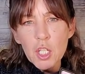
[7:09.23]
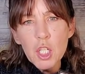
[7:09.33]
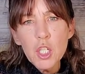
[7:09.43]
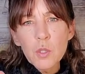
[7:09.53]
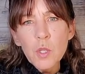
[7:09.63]

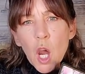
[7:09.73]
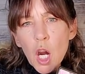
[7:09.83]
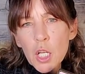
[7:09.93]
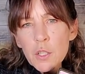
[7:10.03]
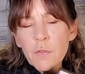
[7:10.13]
two
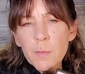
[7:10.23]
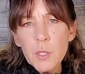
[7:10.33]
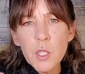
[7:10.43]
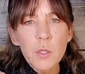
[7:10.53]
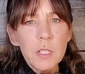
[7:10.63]
cards from
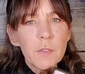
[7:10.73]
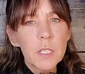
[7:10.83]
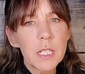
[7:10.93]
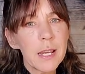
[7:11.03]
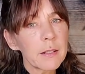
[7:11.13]
two
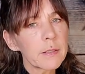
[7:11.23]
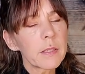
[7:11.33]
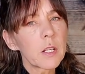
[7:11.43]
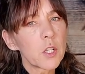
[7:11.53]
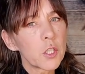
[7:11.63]
different decks
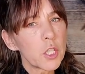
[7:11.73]
that are